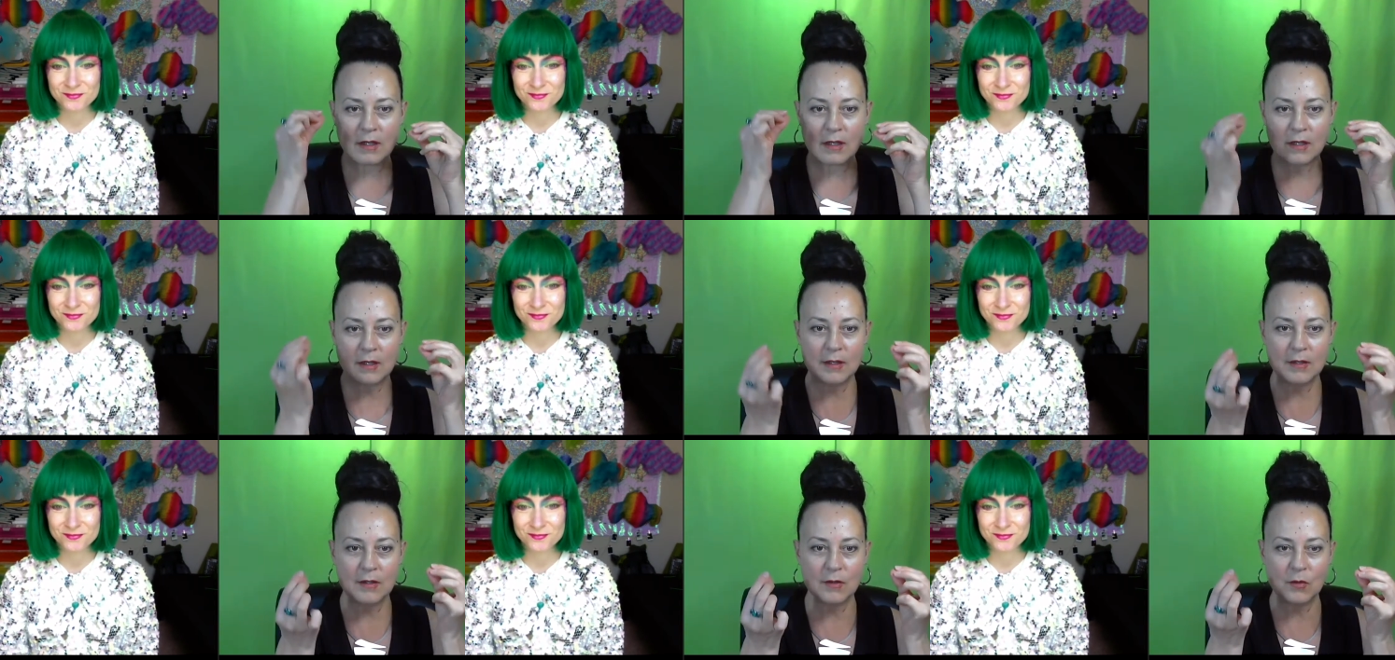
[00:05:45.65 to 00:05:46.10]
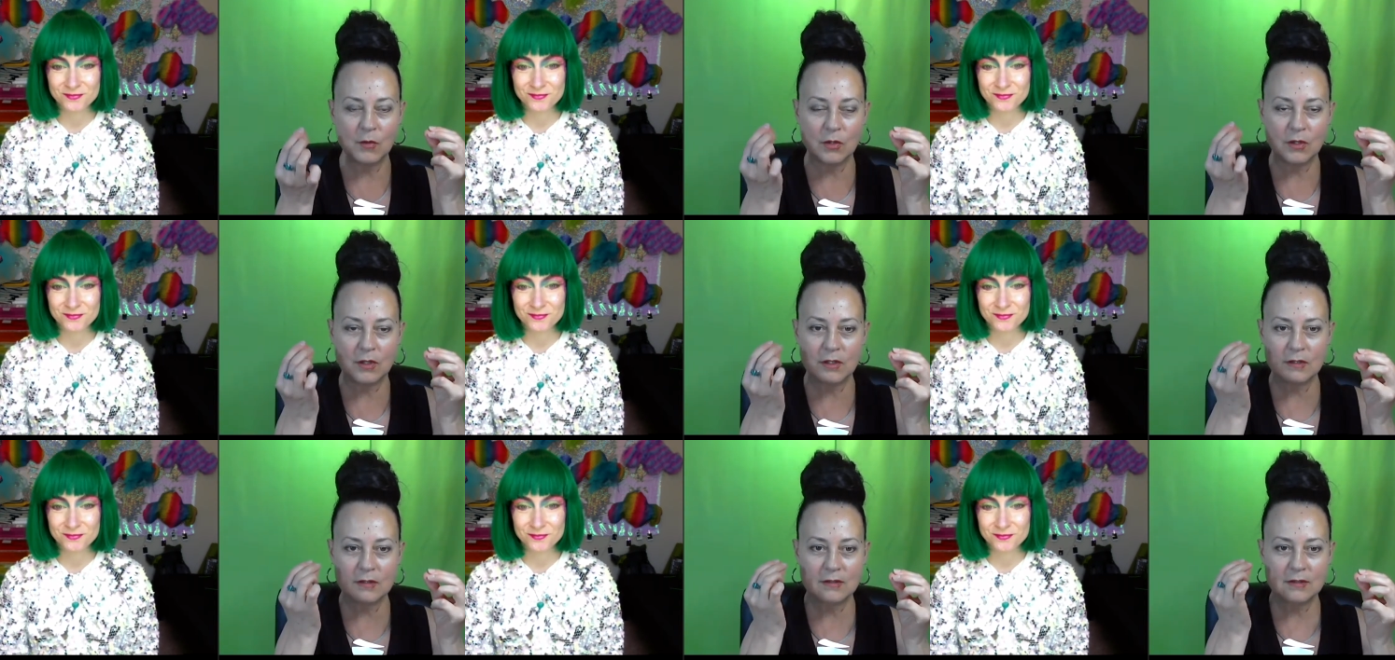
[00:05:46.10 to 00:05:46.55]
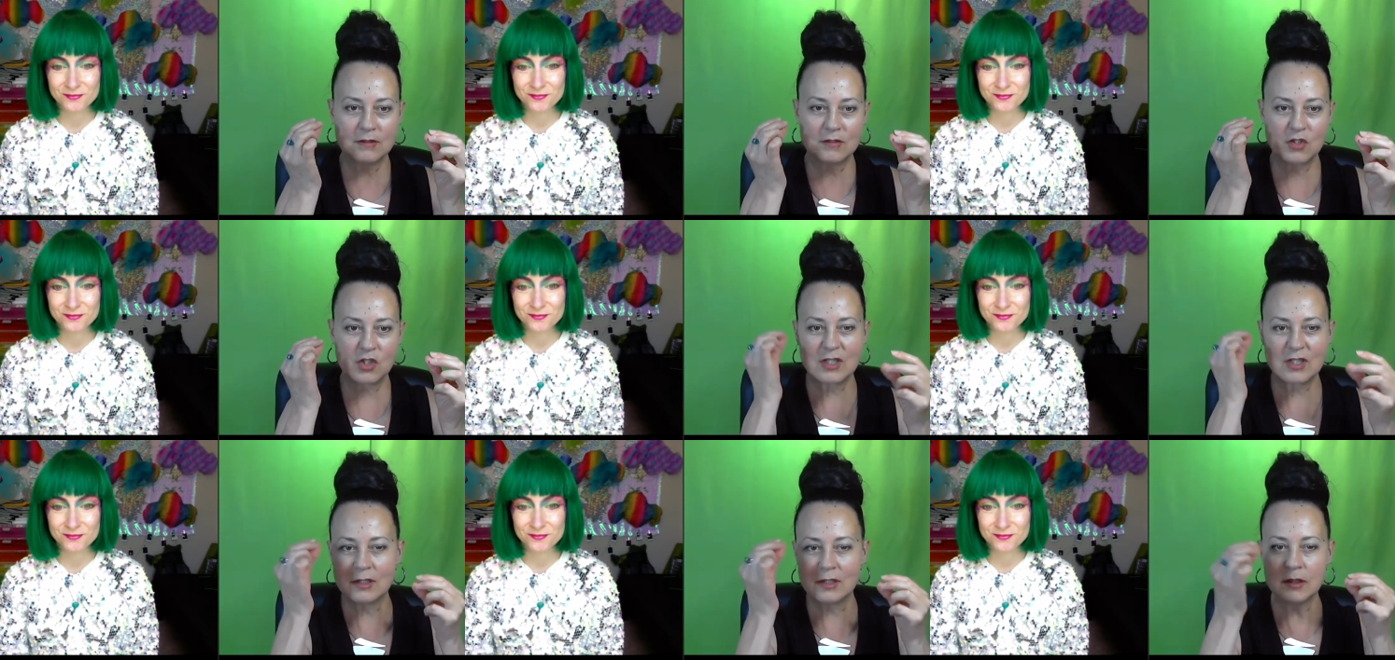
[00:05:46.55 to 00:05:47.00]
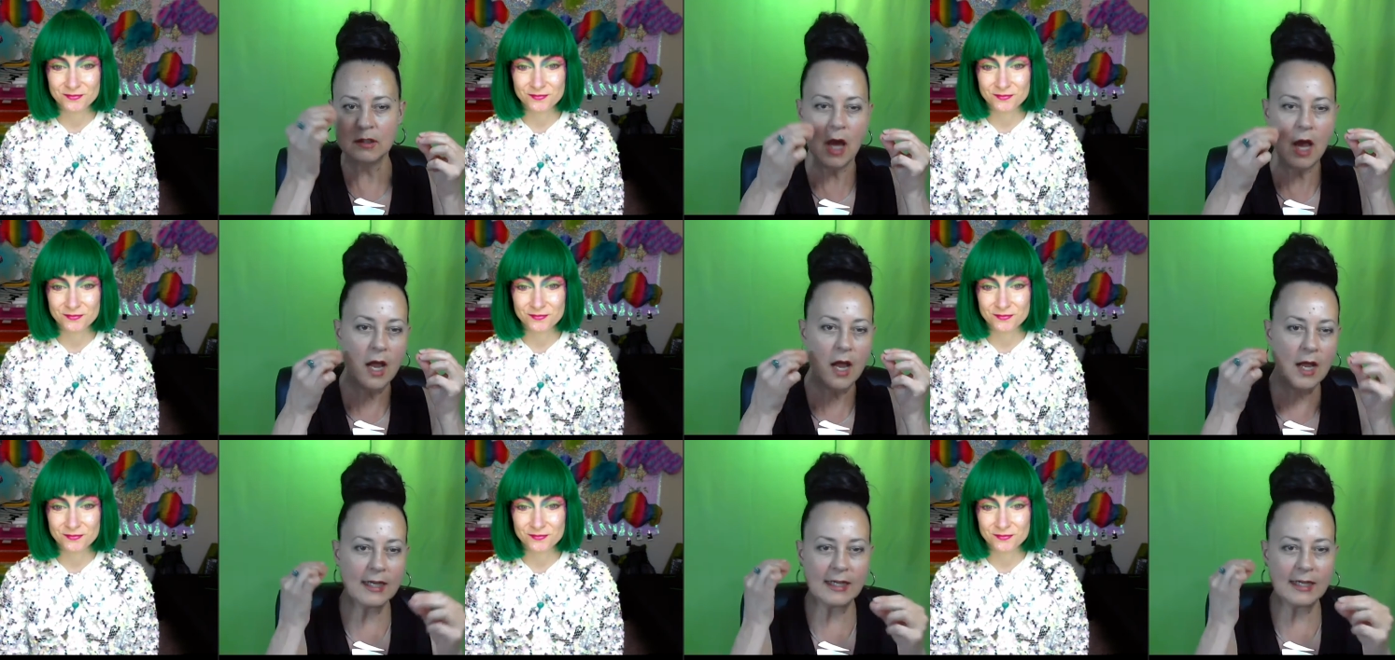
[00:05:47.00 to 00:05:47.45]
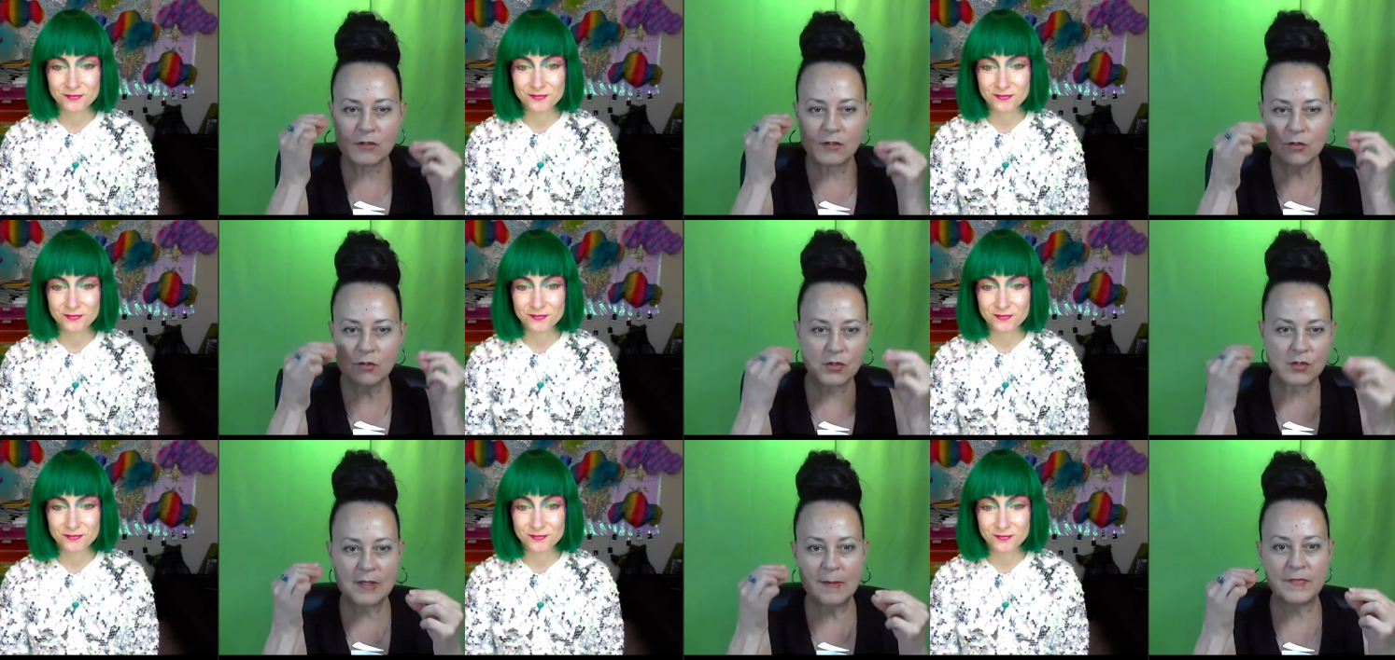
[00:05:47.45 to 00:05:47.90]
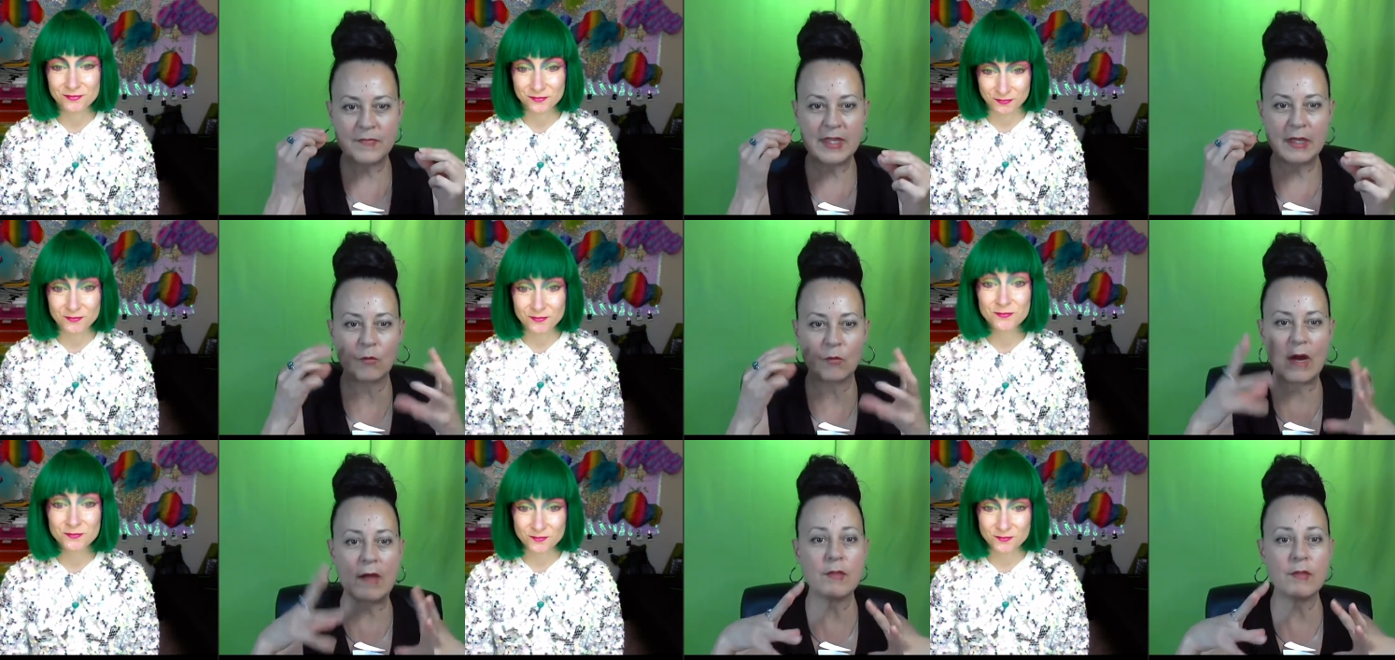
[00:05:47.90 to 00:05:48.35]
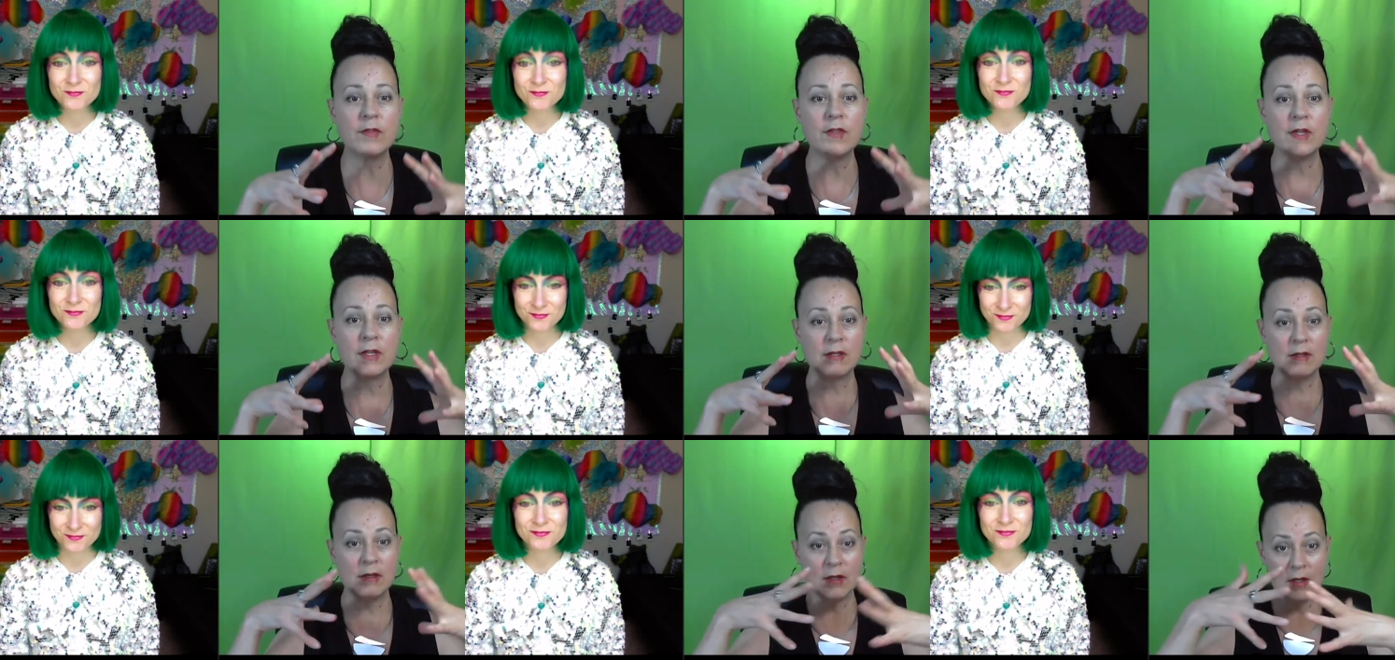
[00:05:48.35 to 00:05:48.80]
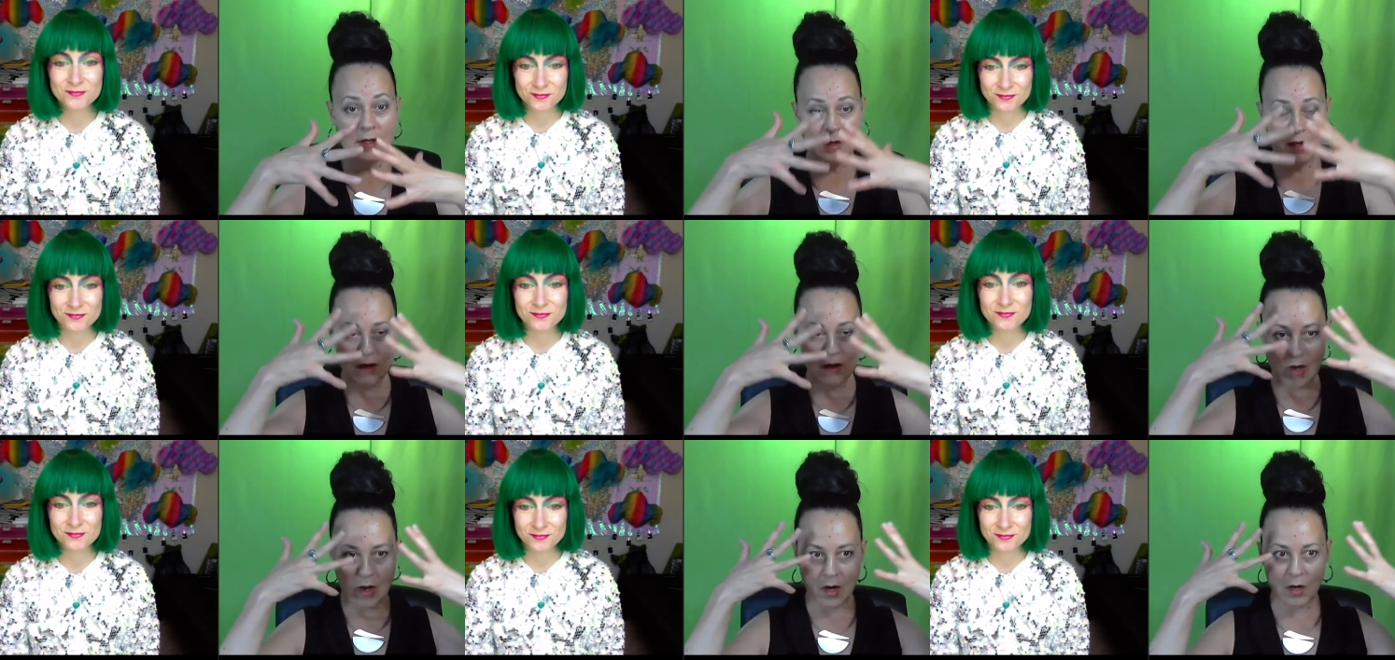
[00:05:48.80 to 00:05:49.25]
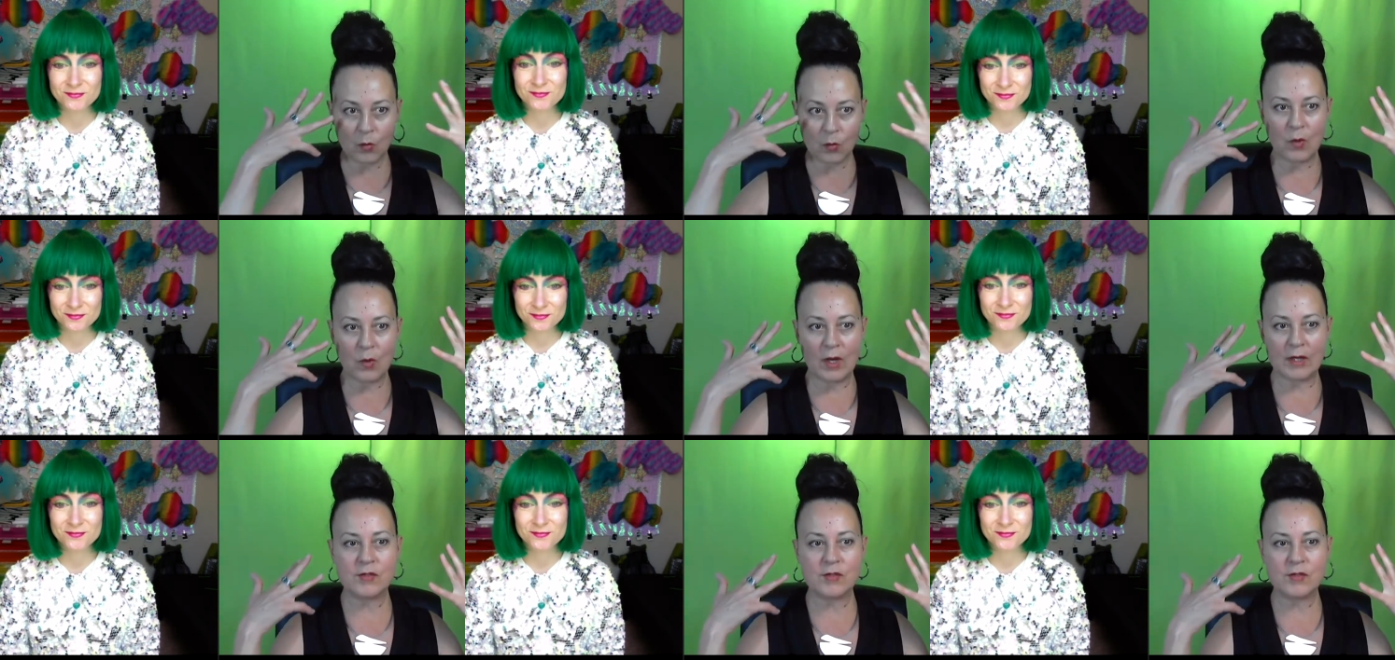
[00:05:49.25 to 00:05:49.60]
Speaker 1: uh, or just lines or something rather than our